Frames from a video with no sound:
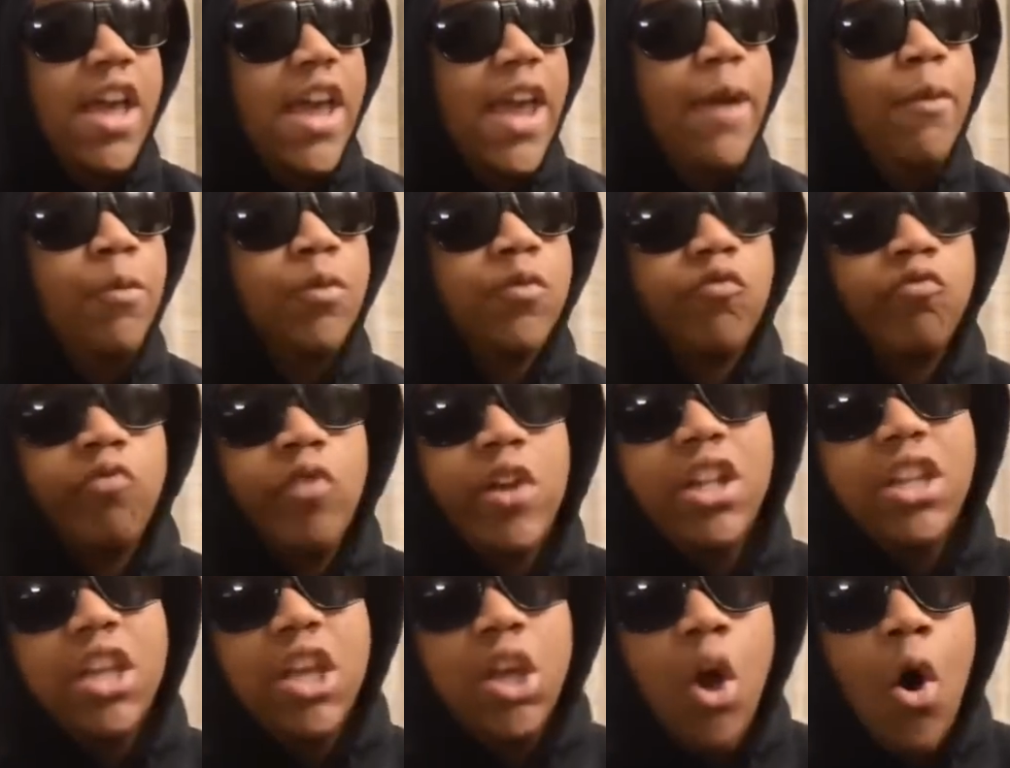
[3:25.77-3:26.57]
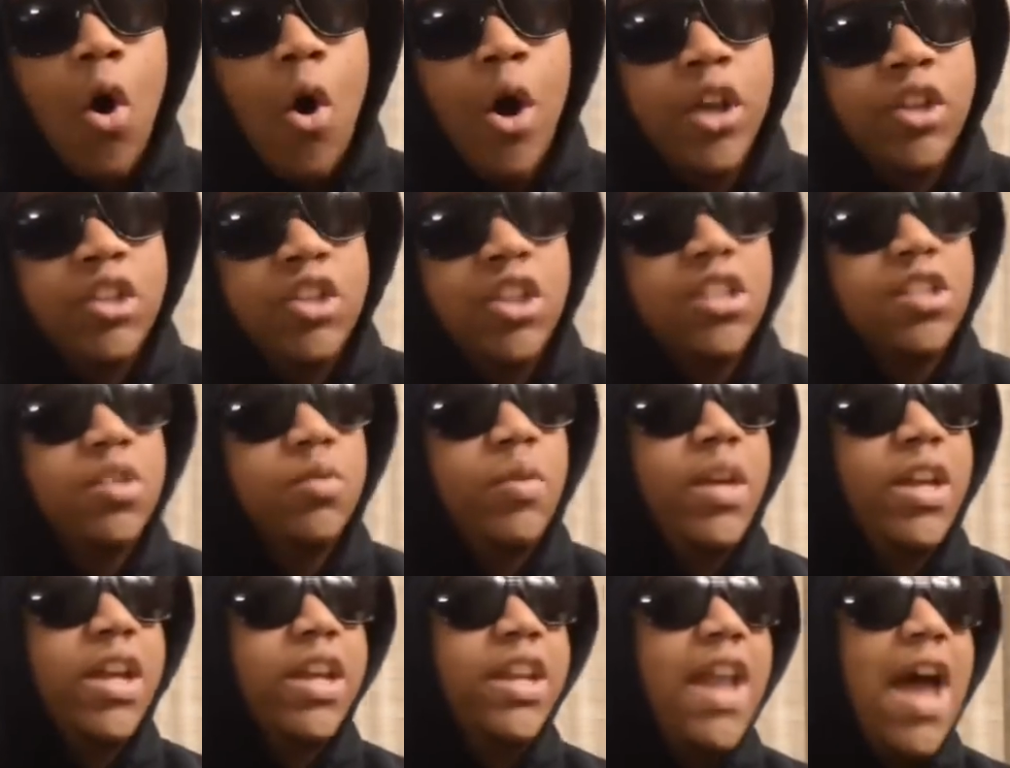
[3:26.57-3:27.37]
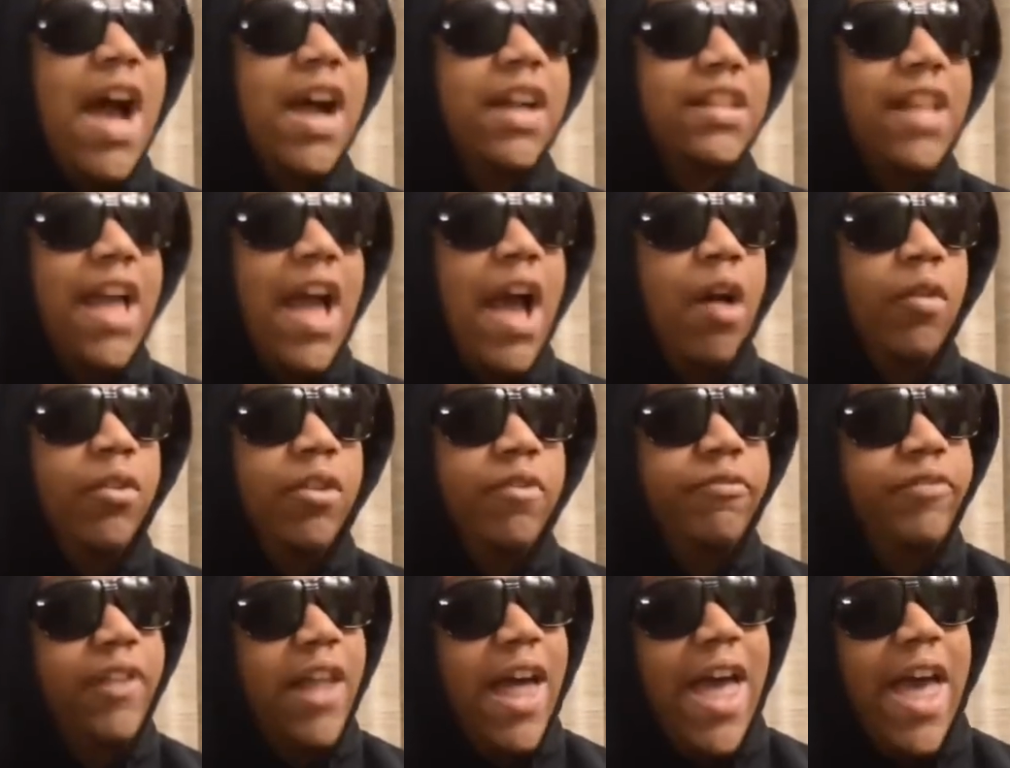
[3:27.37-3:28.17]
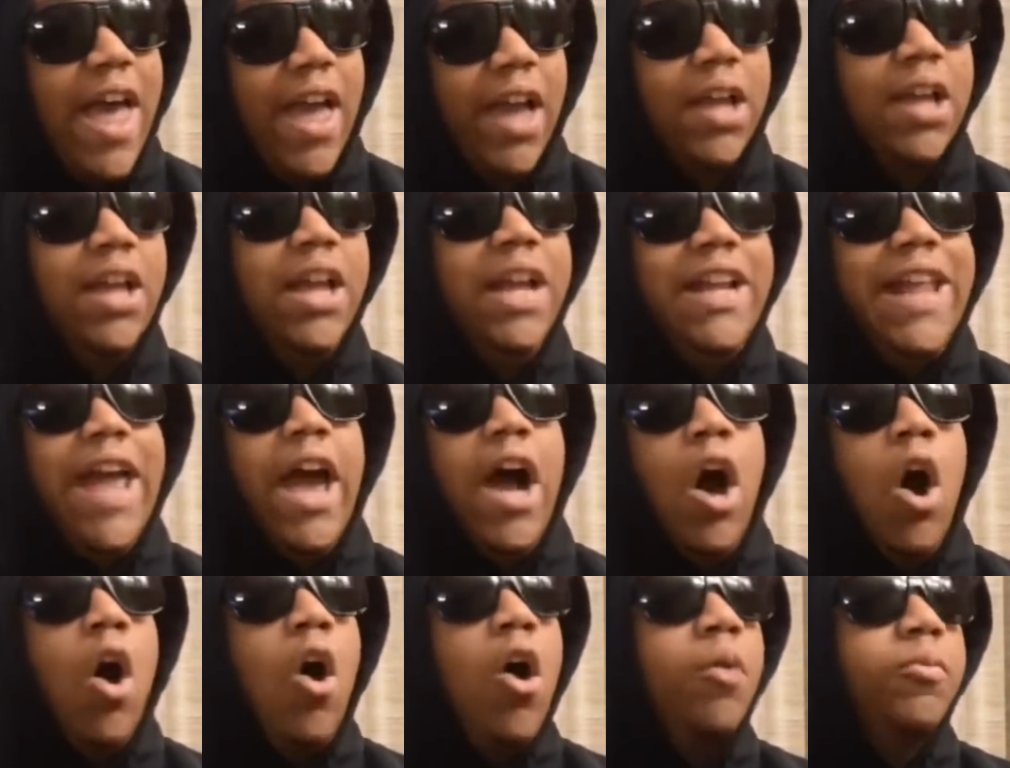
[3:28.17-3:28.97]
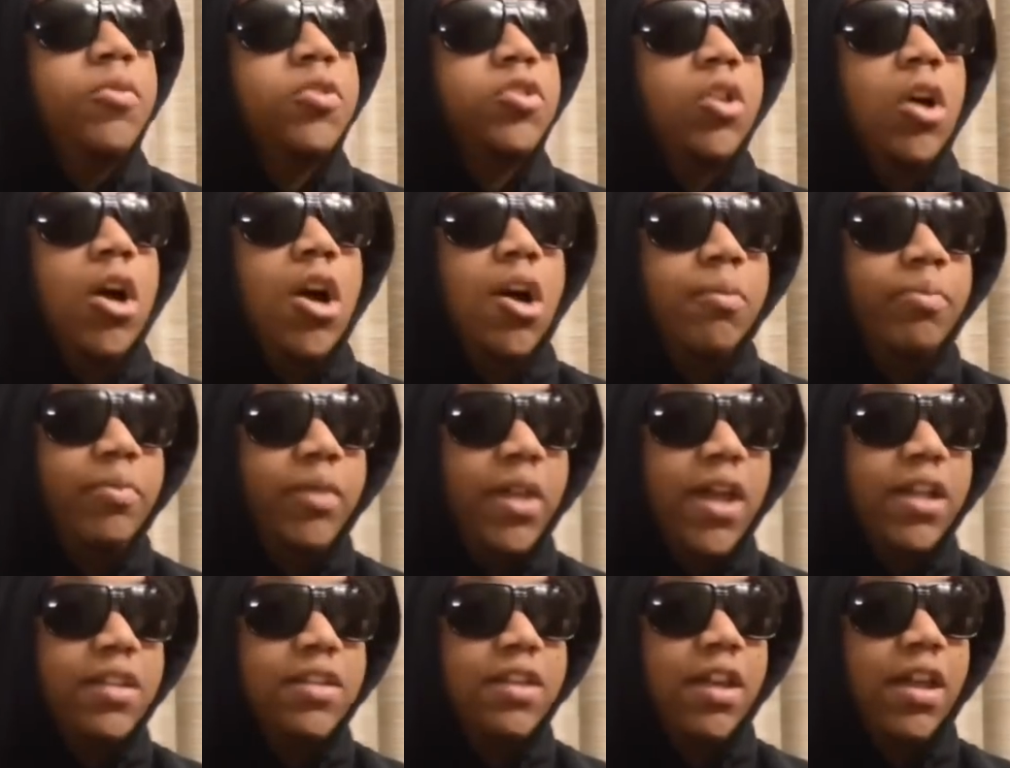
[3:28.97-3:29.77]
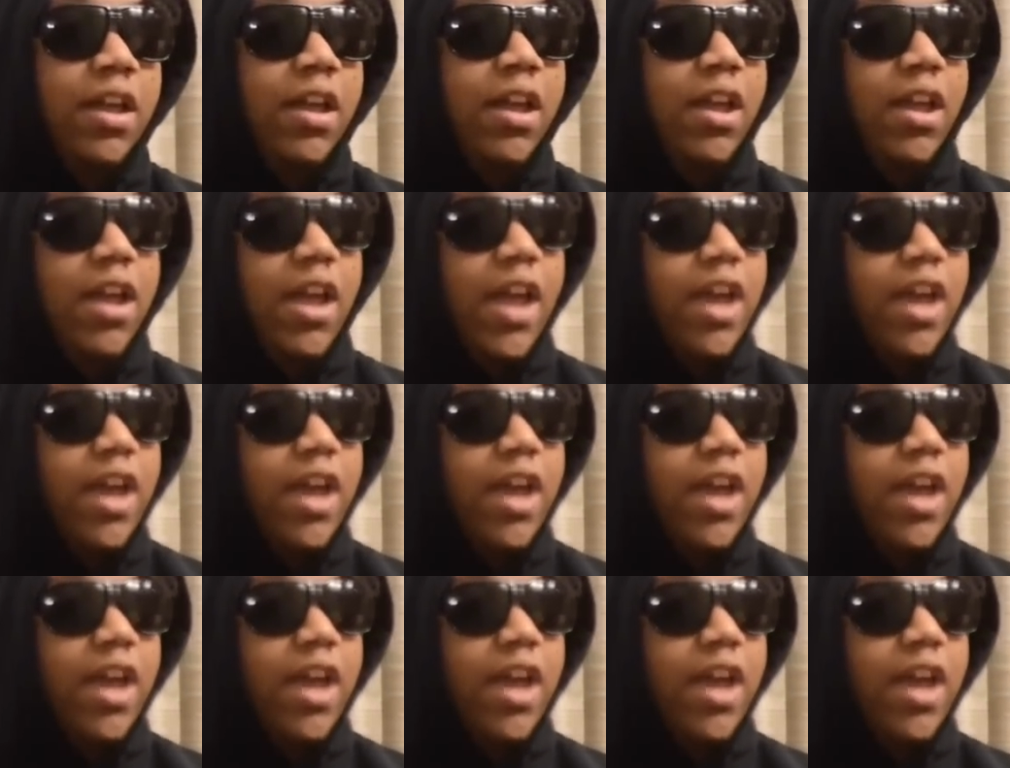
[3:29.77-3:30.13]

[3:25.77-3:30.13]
He was really going just so he could knock down the flag that Armstrong planted.